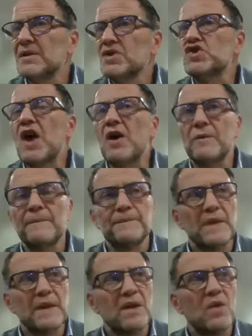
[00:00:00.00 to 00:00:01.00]
So,
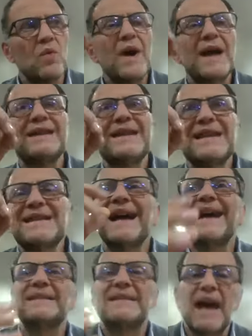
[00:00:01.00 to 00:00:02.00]
when this
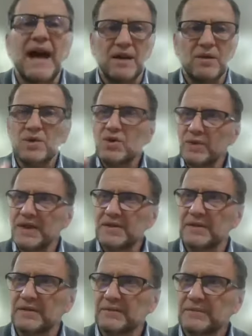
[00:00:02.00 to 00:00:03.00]
Haggadah was
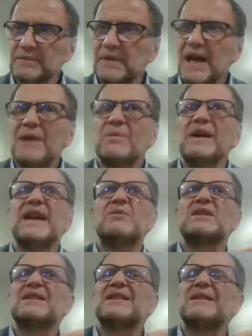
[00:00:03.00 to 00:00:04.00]
written and when it
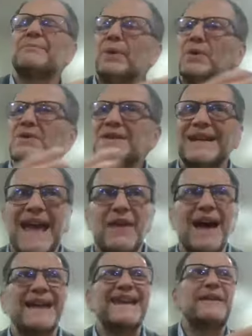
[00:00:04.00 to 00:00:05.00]
was put
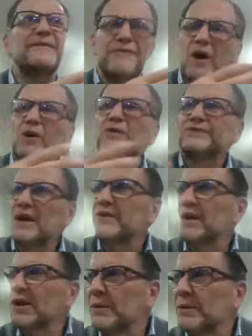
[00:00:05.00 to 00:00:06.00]
together and it evolved
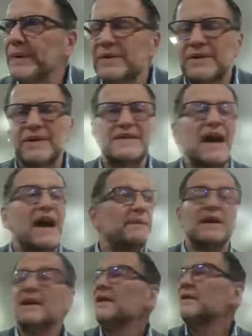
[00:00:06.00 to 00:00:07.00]
over a long period of time,
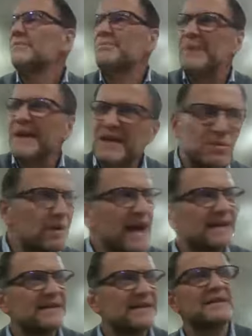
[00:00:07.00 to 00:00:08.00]
bits were
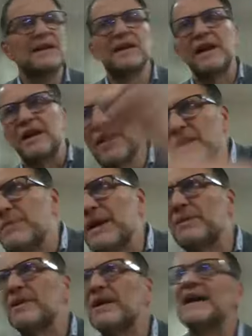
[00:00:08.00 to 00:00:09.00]
added, and then another
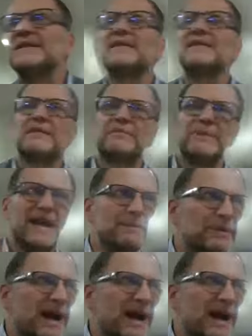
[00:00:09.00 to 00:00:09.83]
bit were added, the B'nai